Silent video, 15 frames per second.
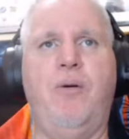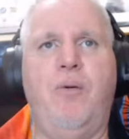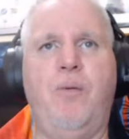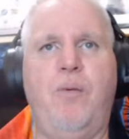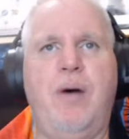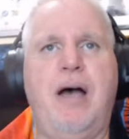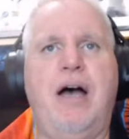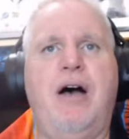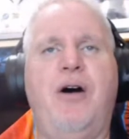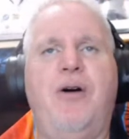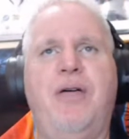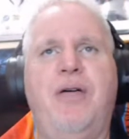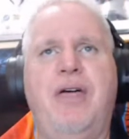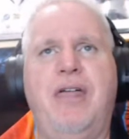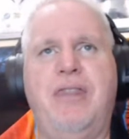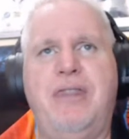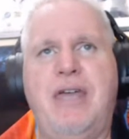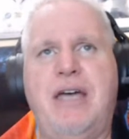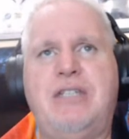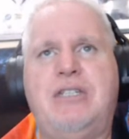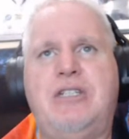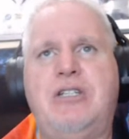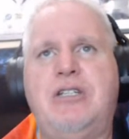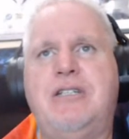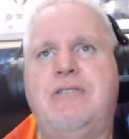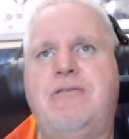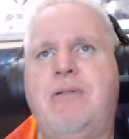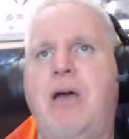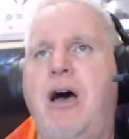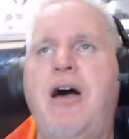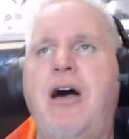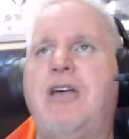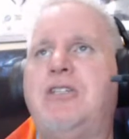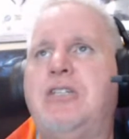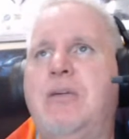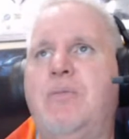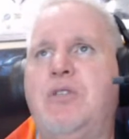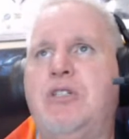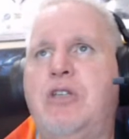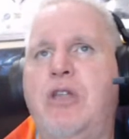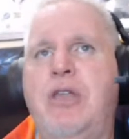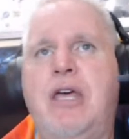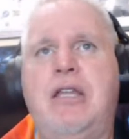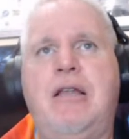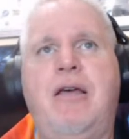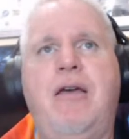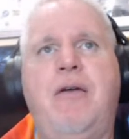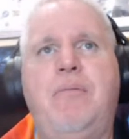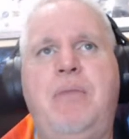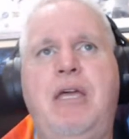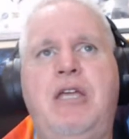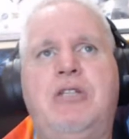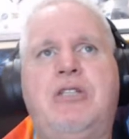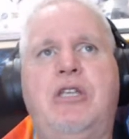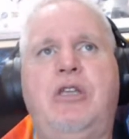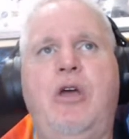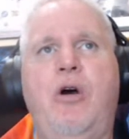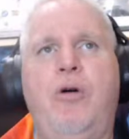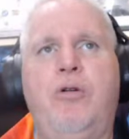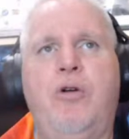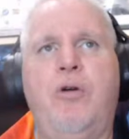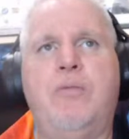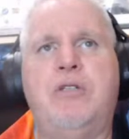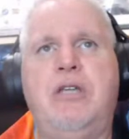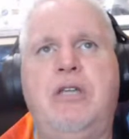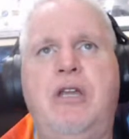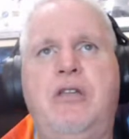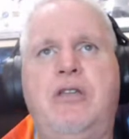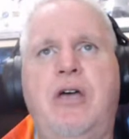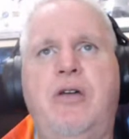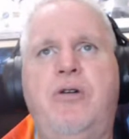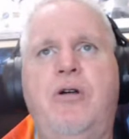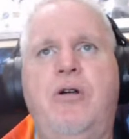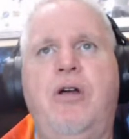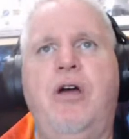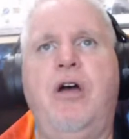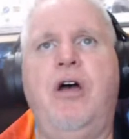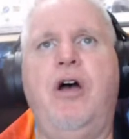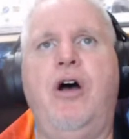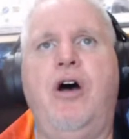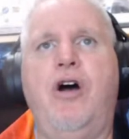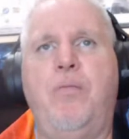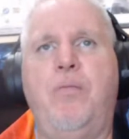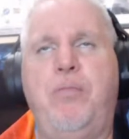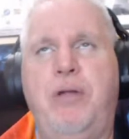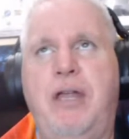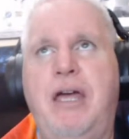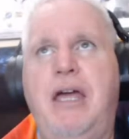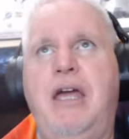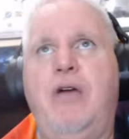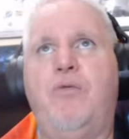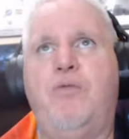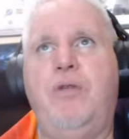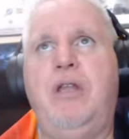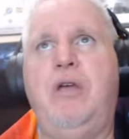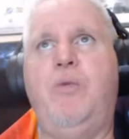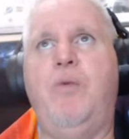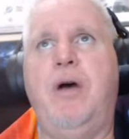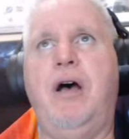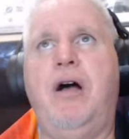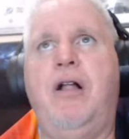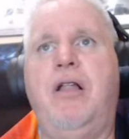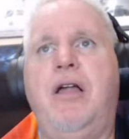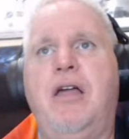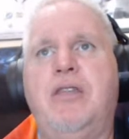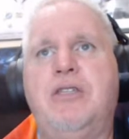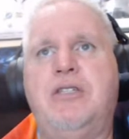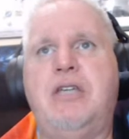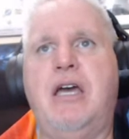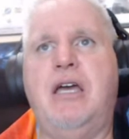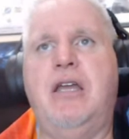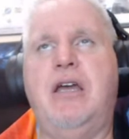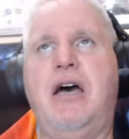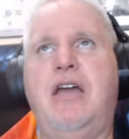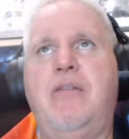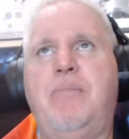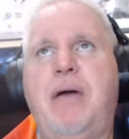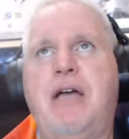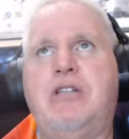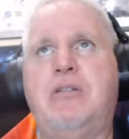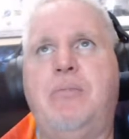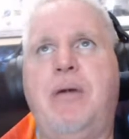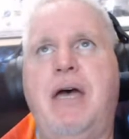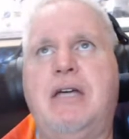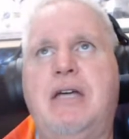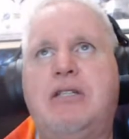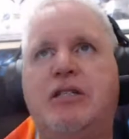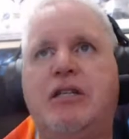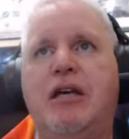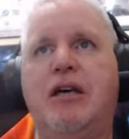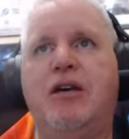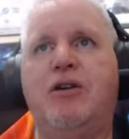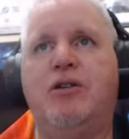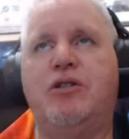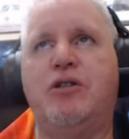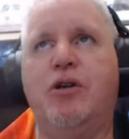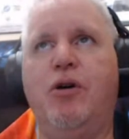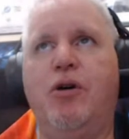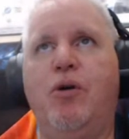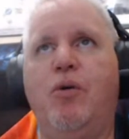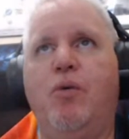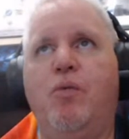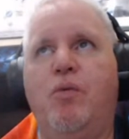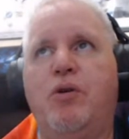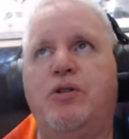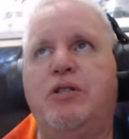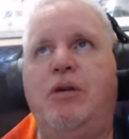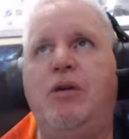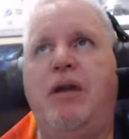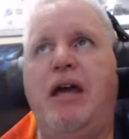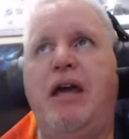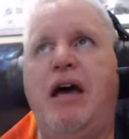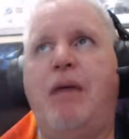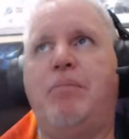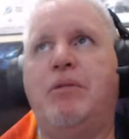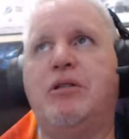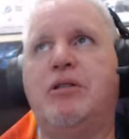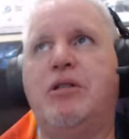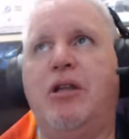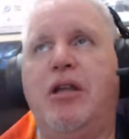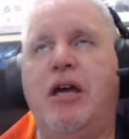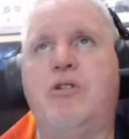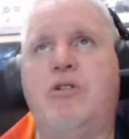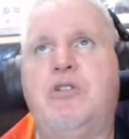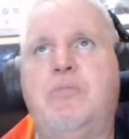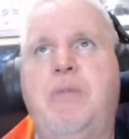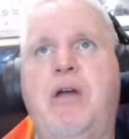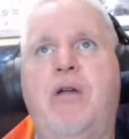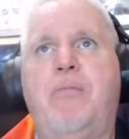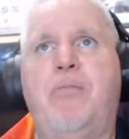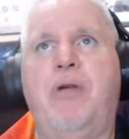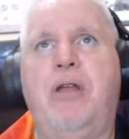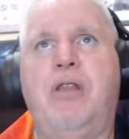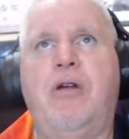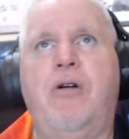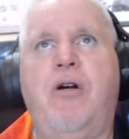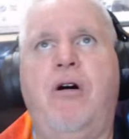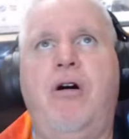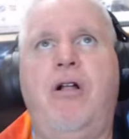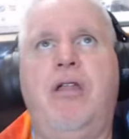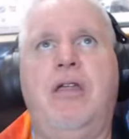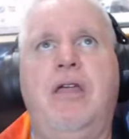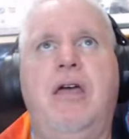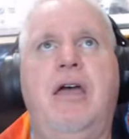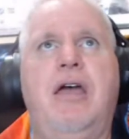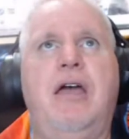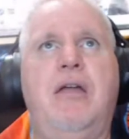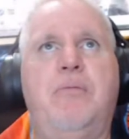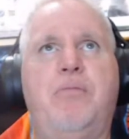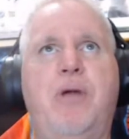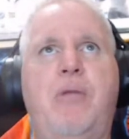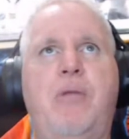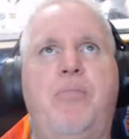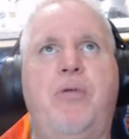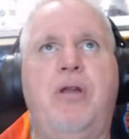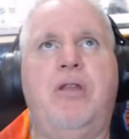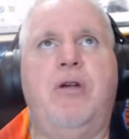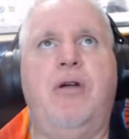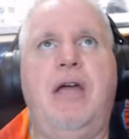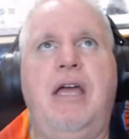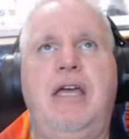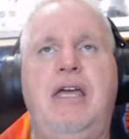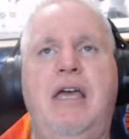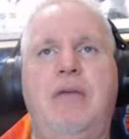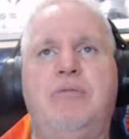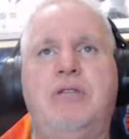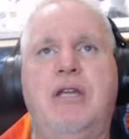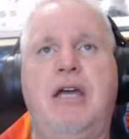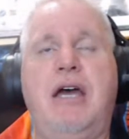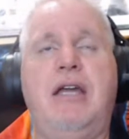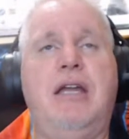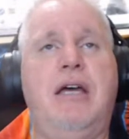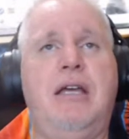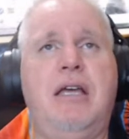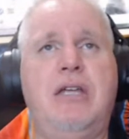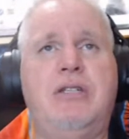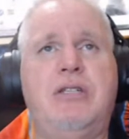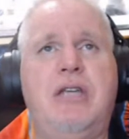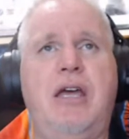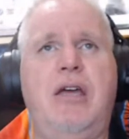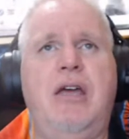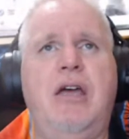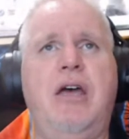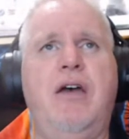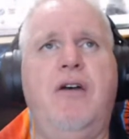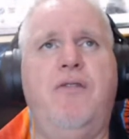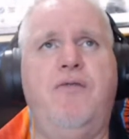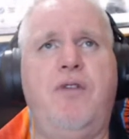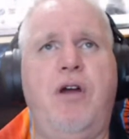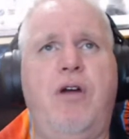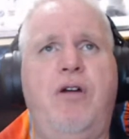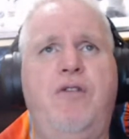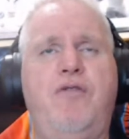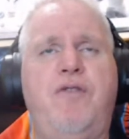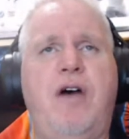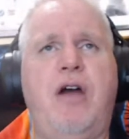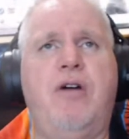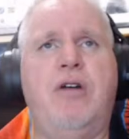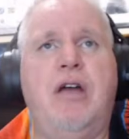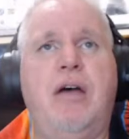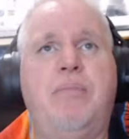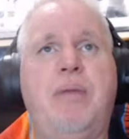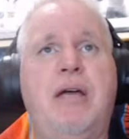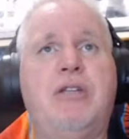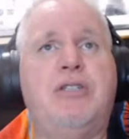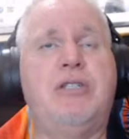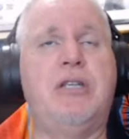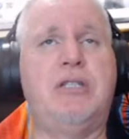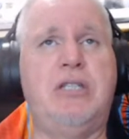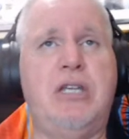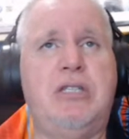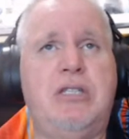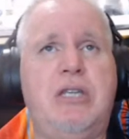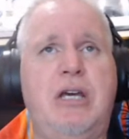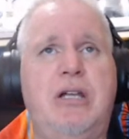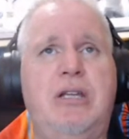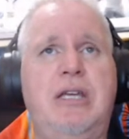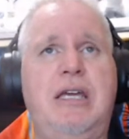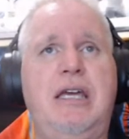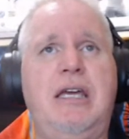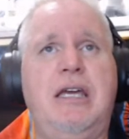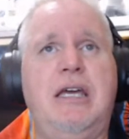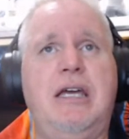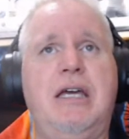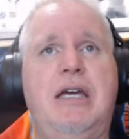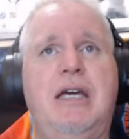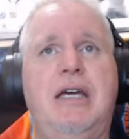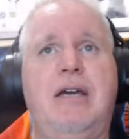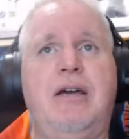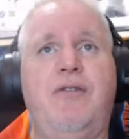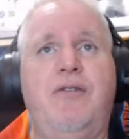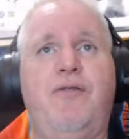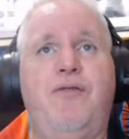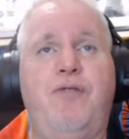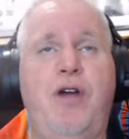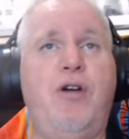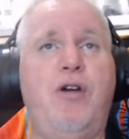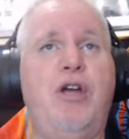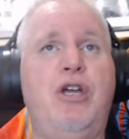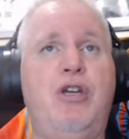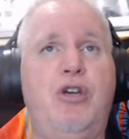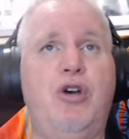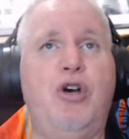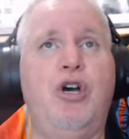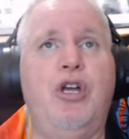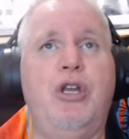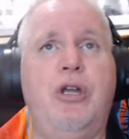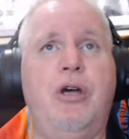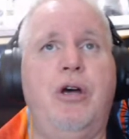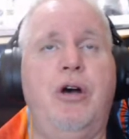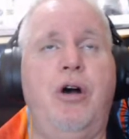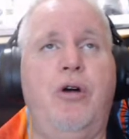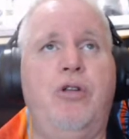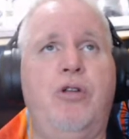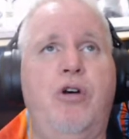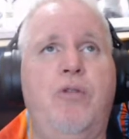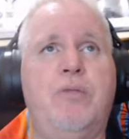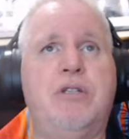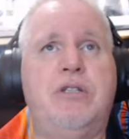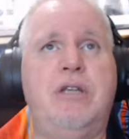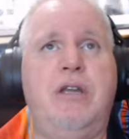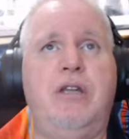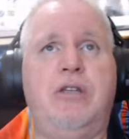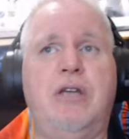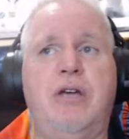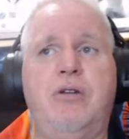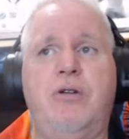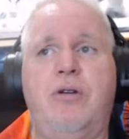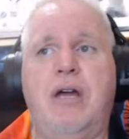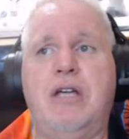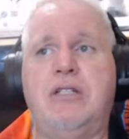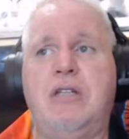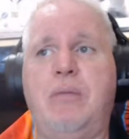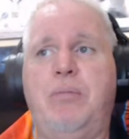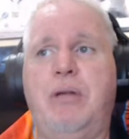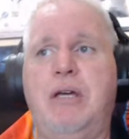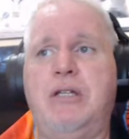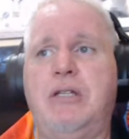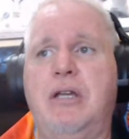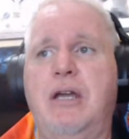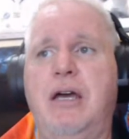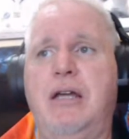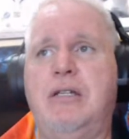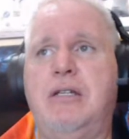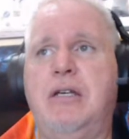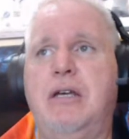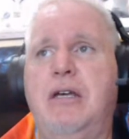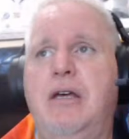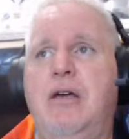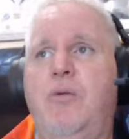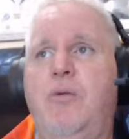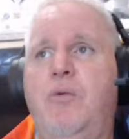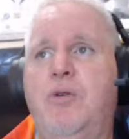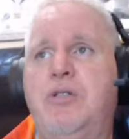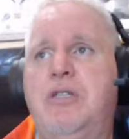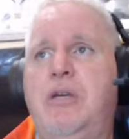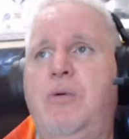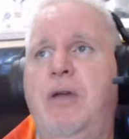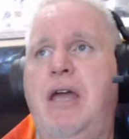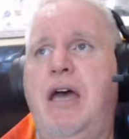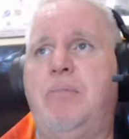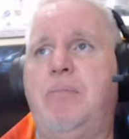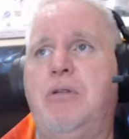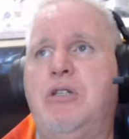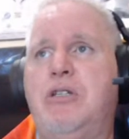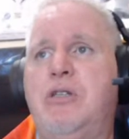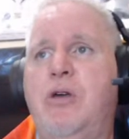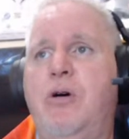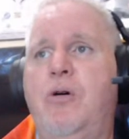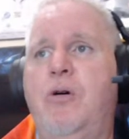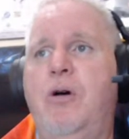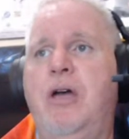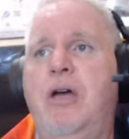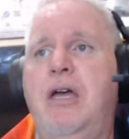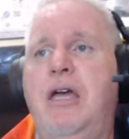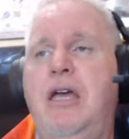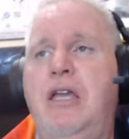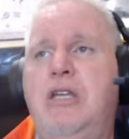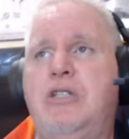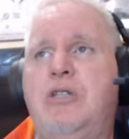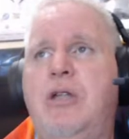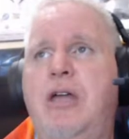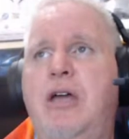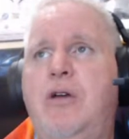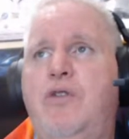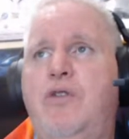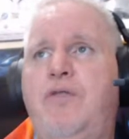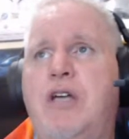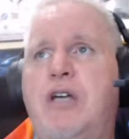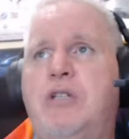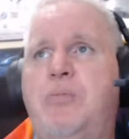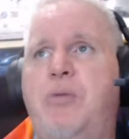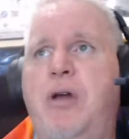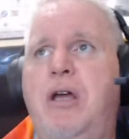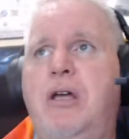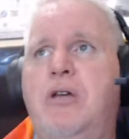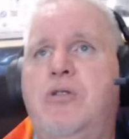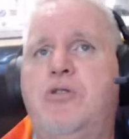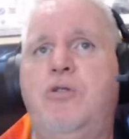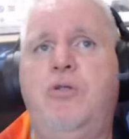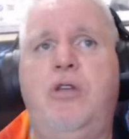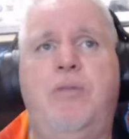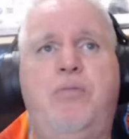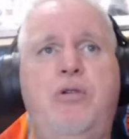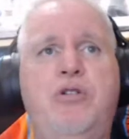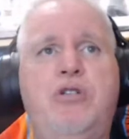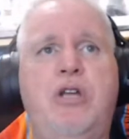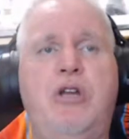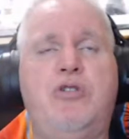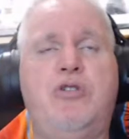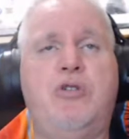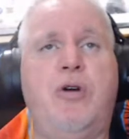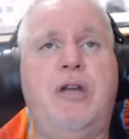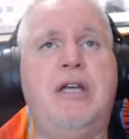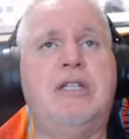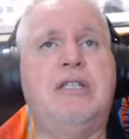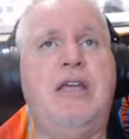Wow, that's just awesome. So that means that the Oklahoma City Thunder are playing really well on the second night of back-to-backs. So we'll see what happens. The Lakers better bring their all and better bring their A game tonight against a very fired up and statistically very good Oklahoma City Thunder as they play tonight. We'll see what happens, though. It is the Lakers Fast Break. Truly appreciate you joining us.